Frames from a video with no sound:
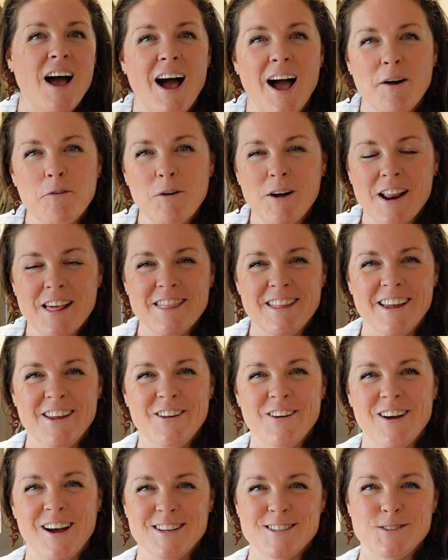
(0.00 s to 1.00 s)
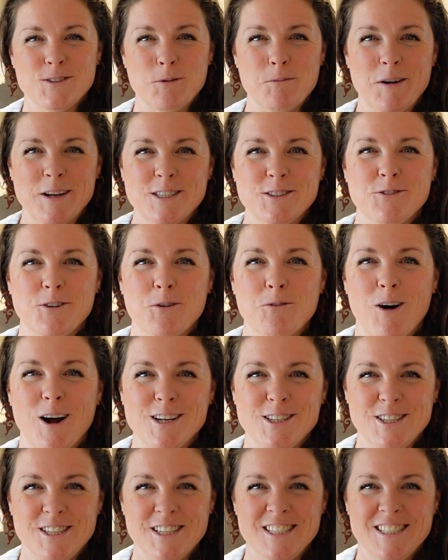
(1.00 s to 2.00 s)
I want to thank you guys so much for
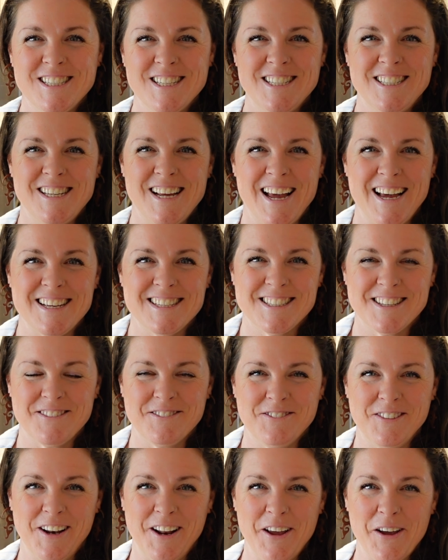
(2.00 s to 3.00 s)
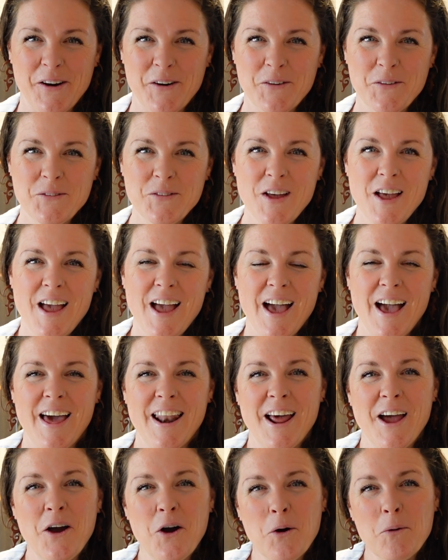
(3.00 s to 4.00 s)
watching today's video,
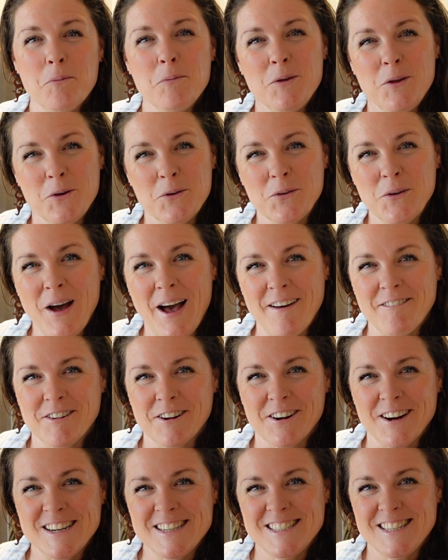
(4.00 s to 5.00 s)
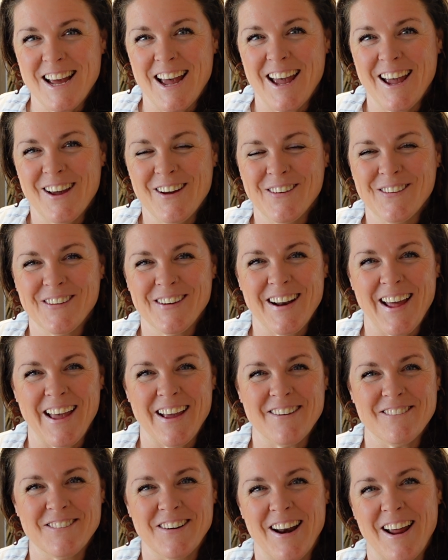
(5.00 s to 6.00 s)
and I hope you have a great day or
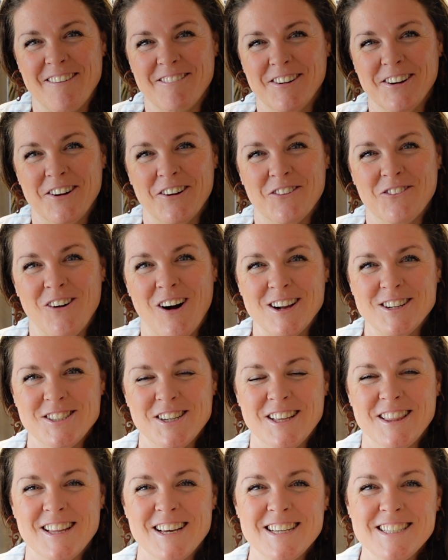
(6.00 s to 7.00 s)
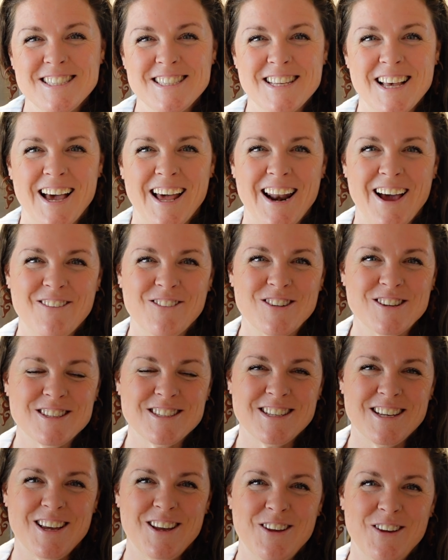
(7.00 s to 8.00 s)
night whenever you're watching this, and I will
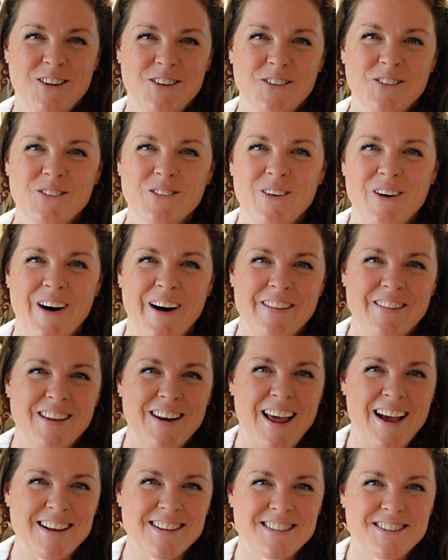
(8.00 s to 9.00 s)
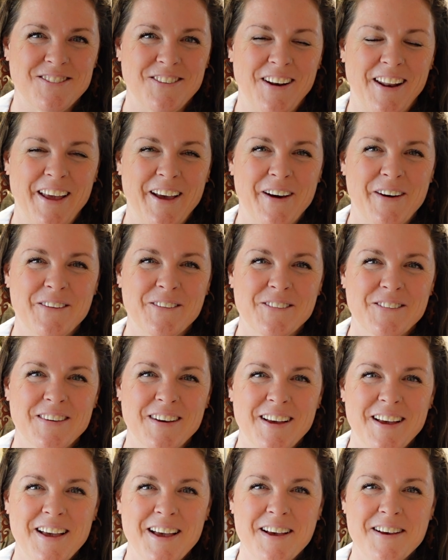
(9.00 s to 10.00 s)
see you on the next video.
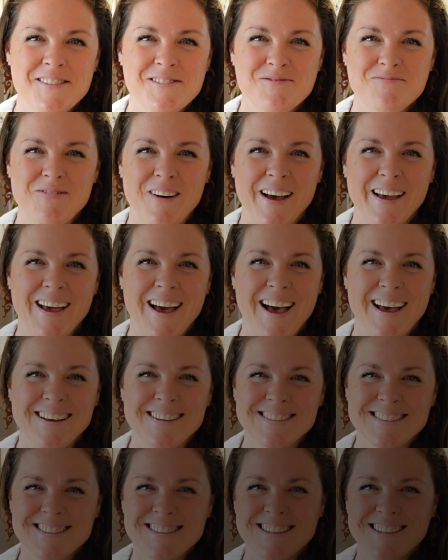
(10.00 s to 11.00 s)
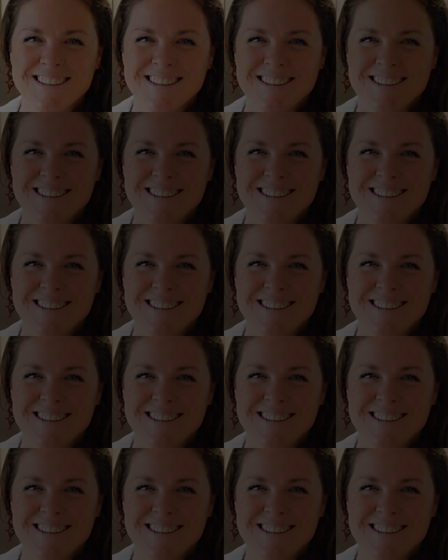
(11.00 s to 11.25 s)
Bye guys.